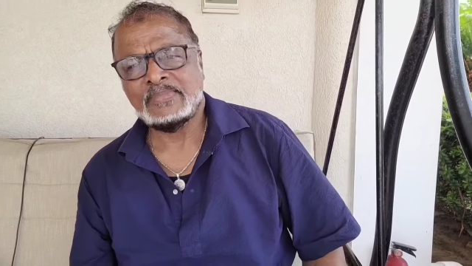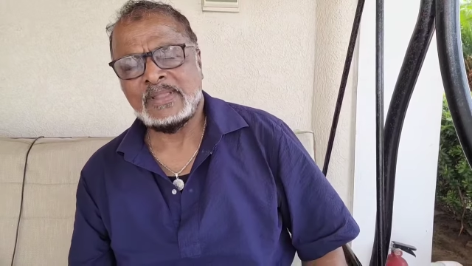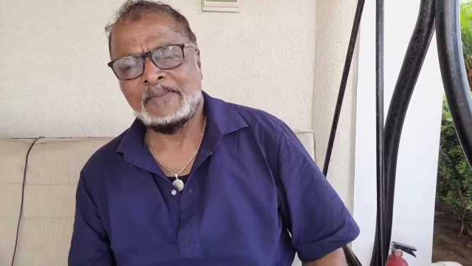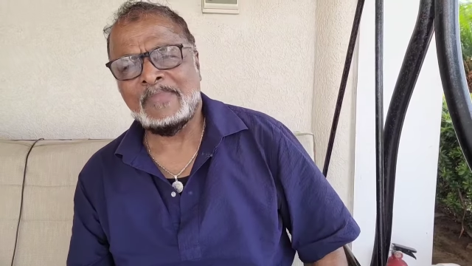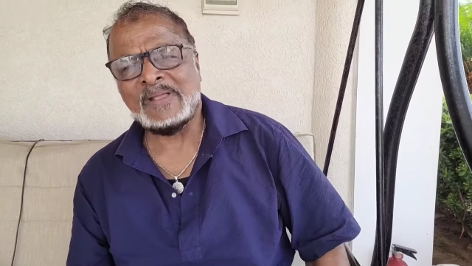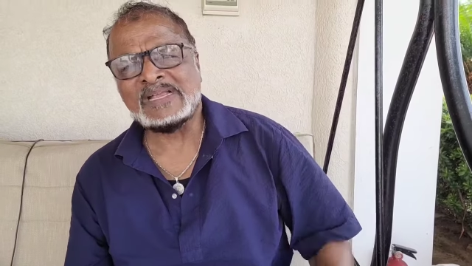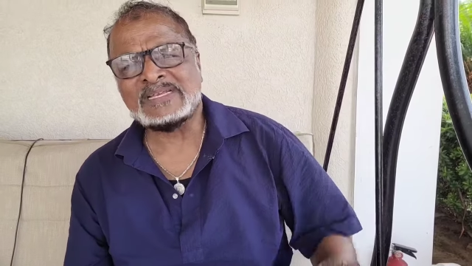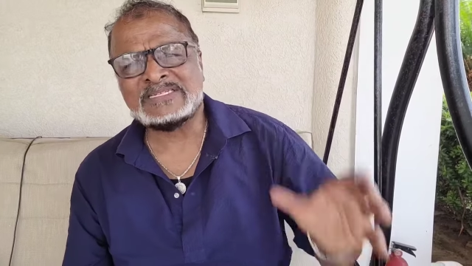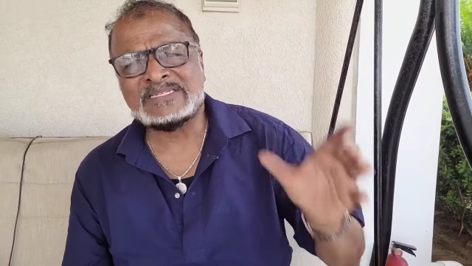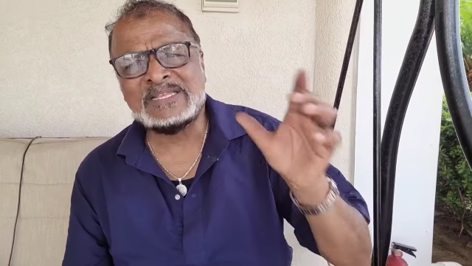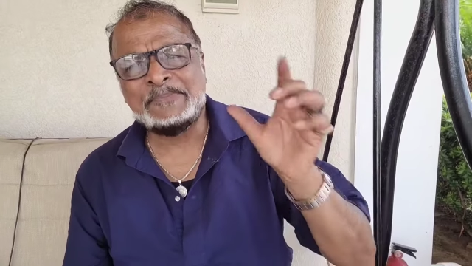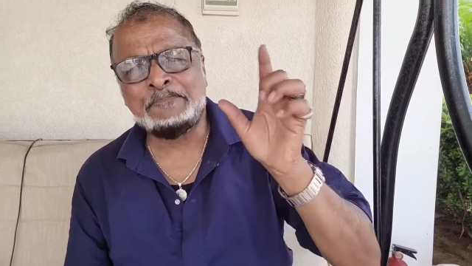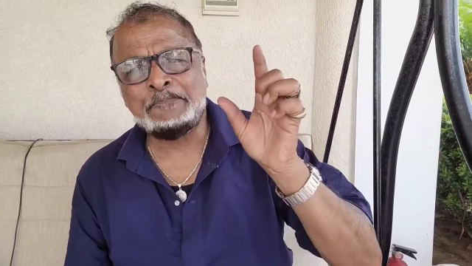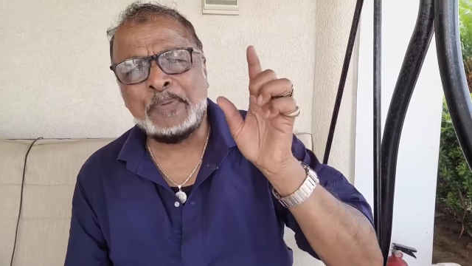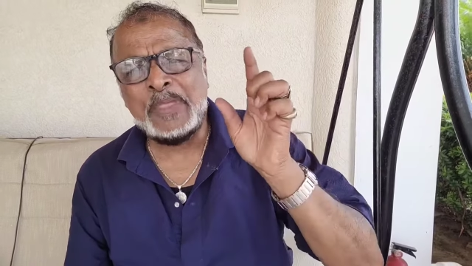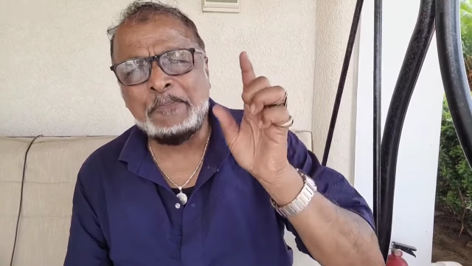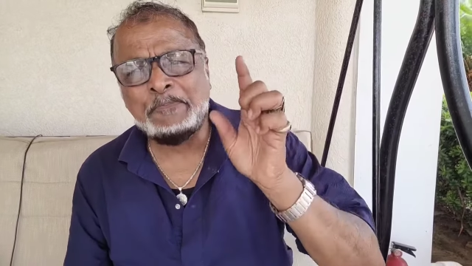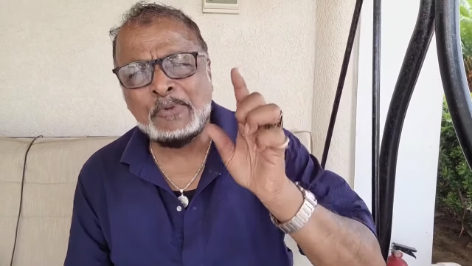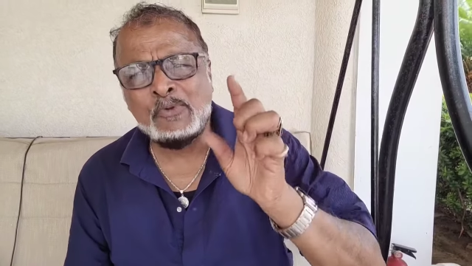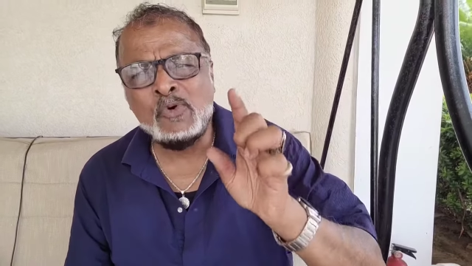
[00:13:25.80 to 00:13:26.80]
Because the
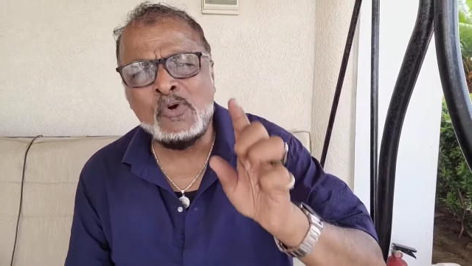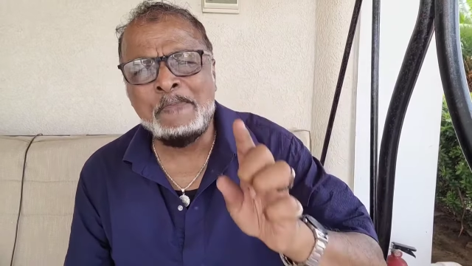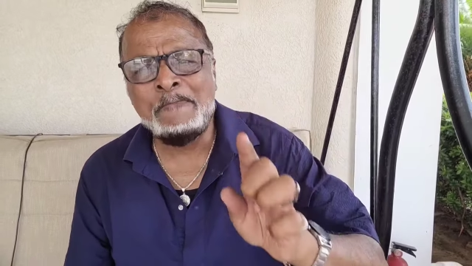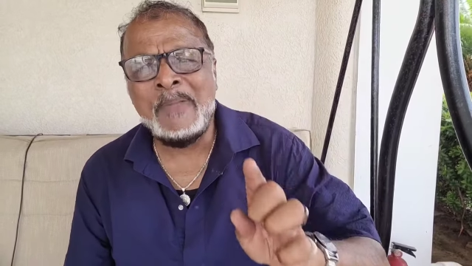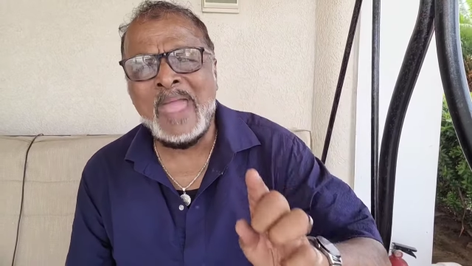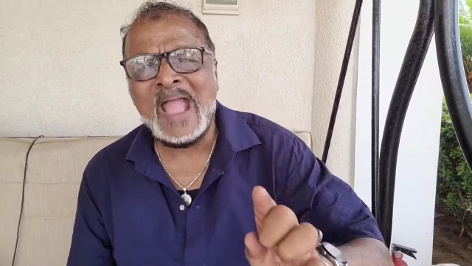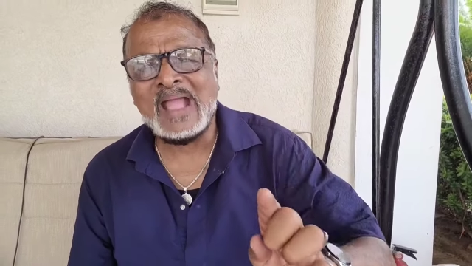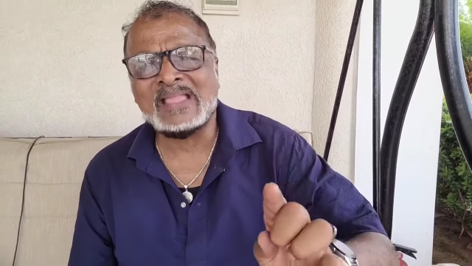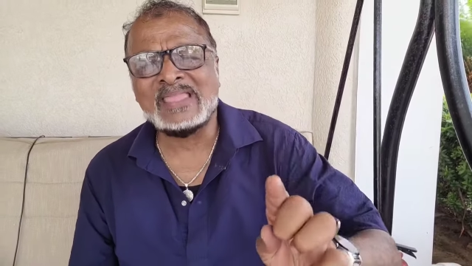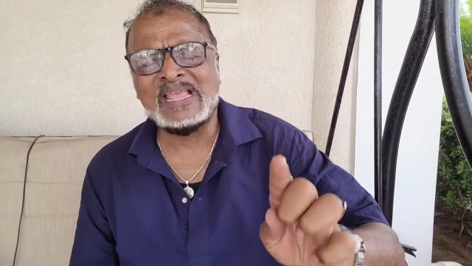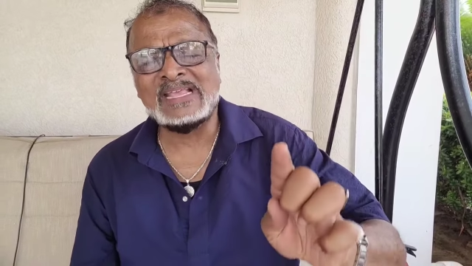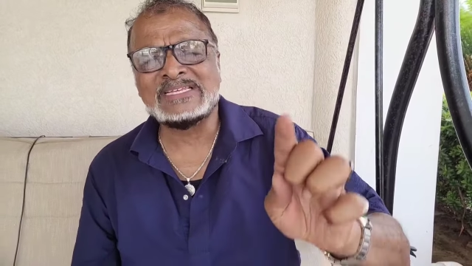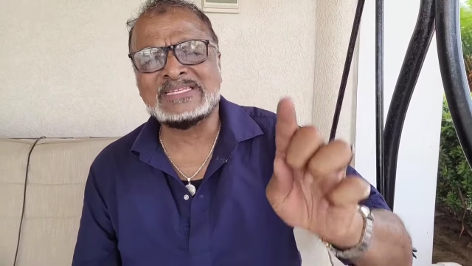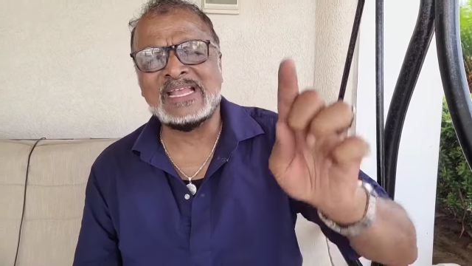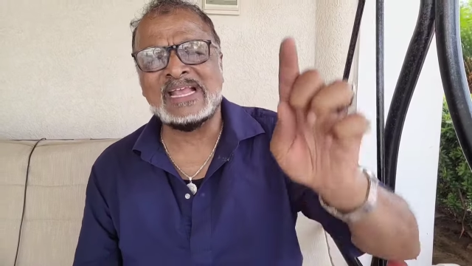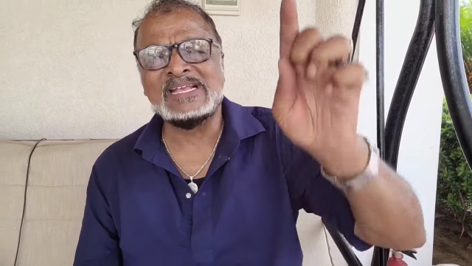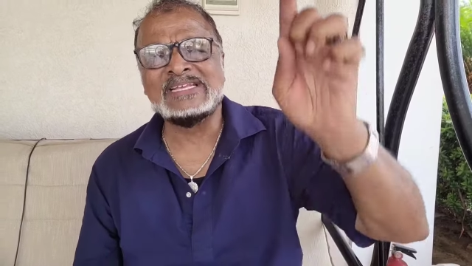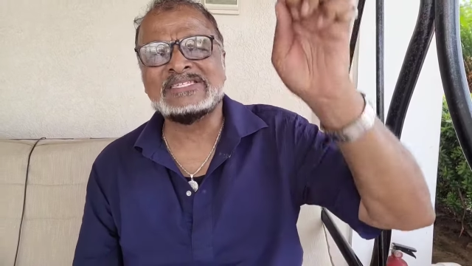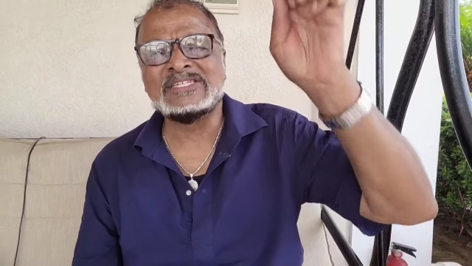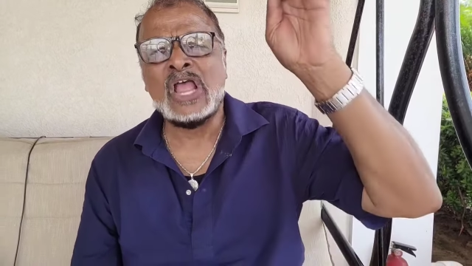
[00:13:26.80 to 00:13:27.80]
people who make these
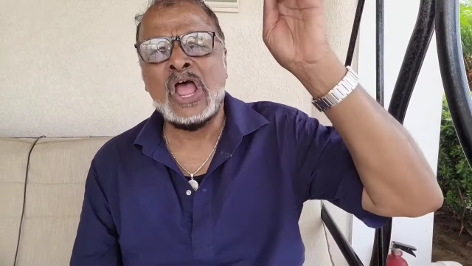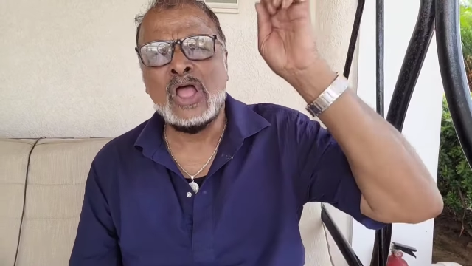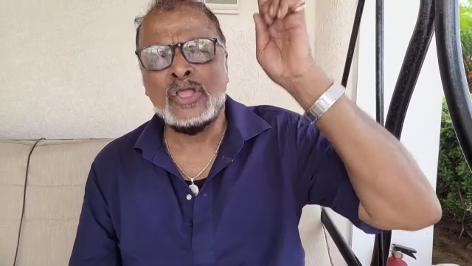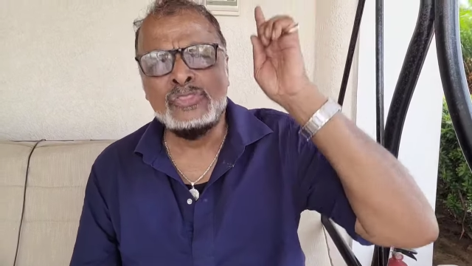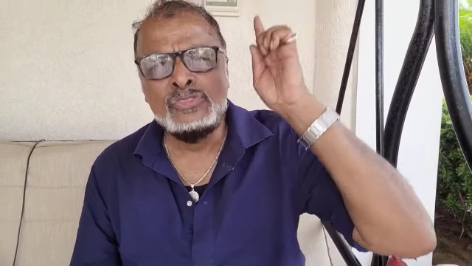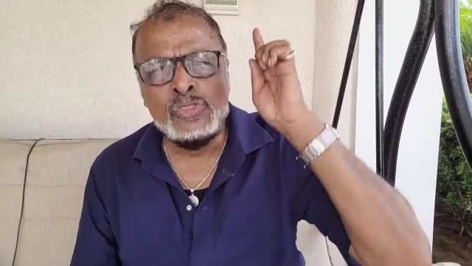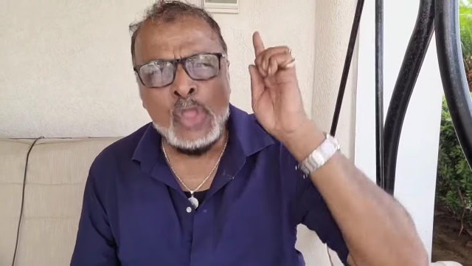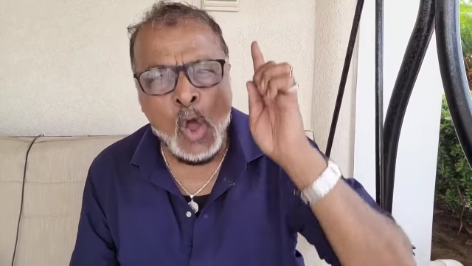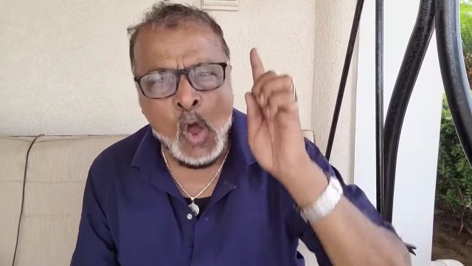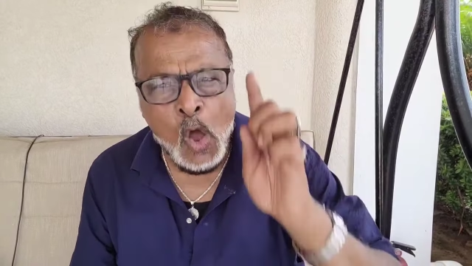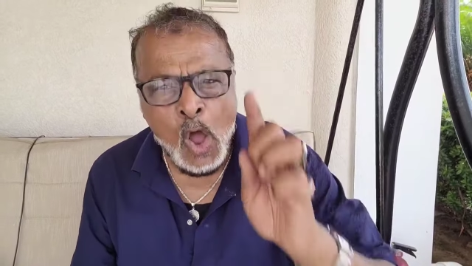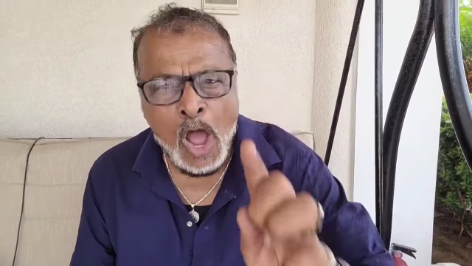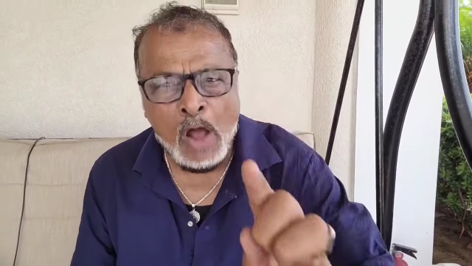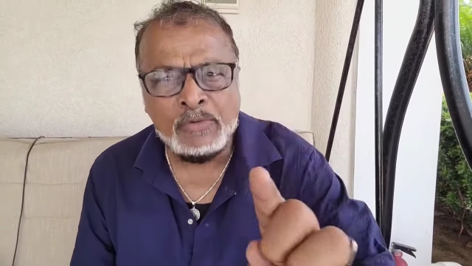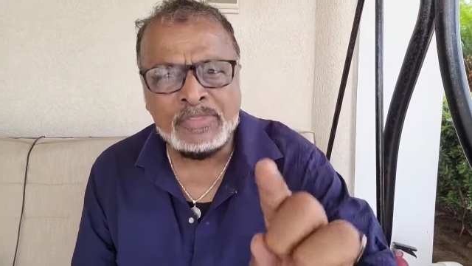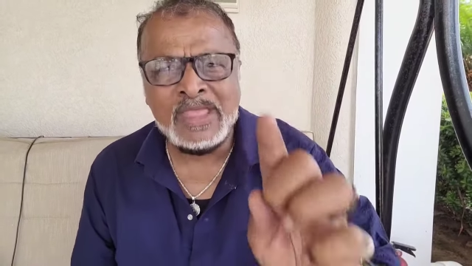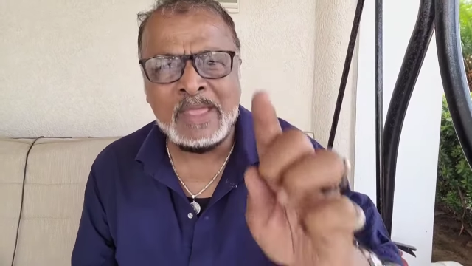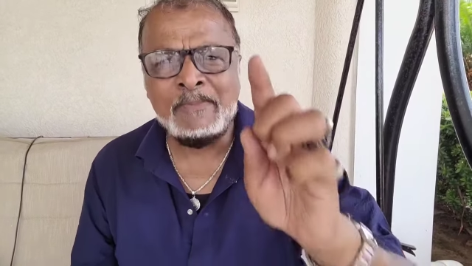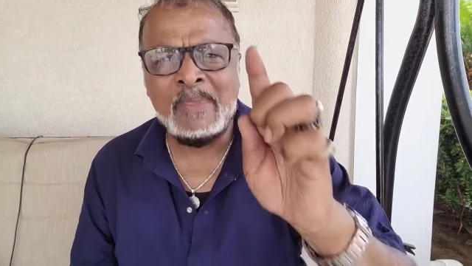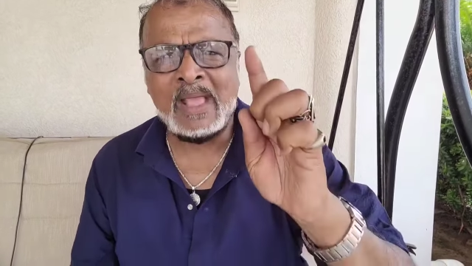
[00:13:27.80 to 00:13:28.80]
things know
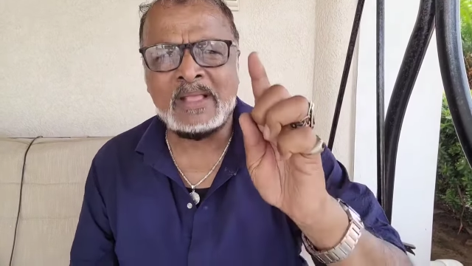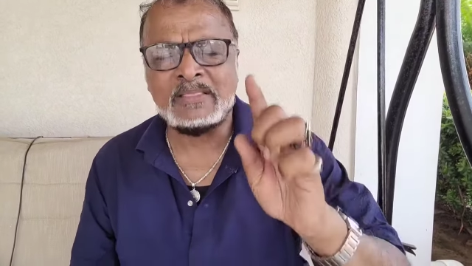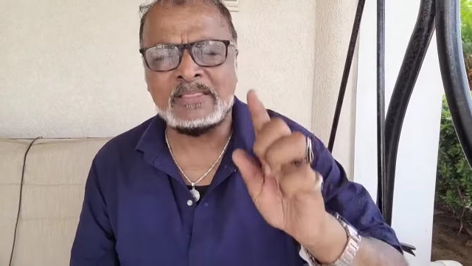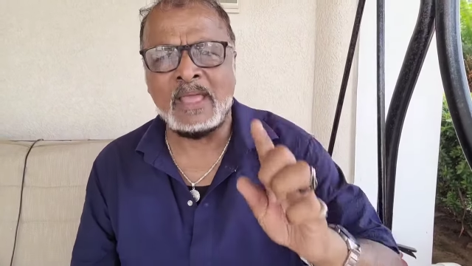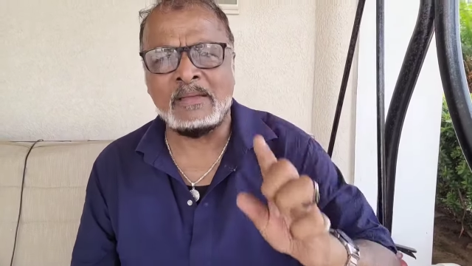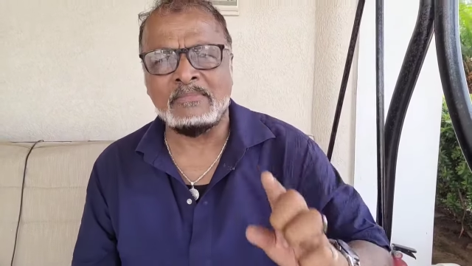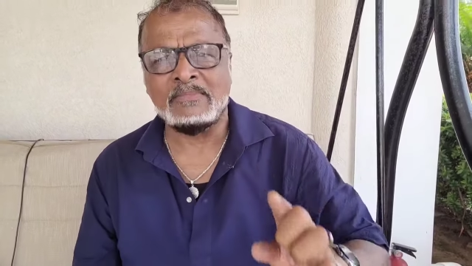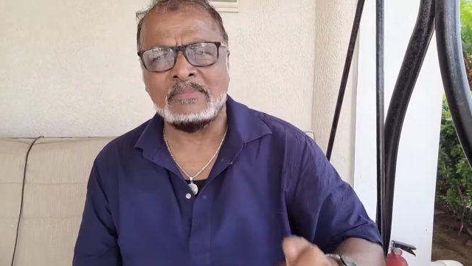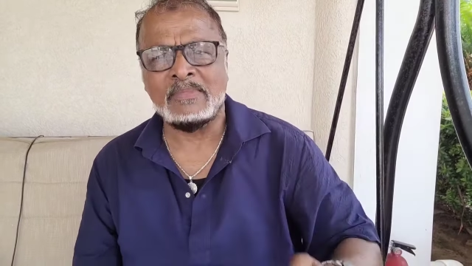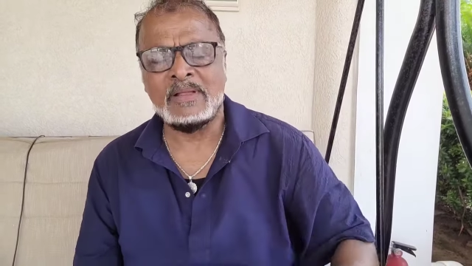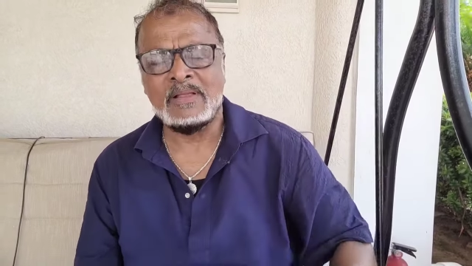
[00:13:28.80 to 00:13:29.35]
how they make them.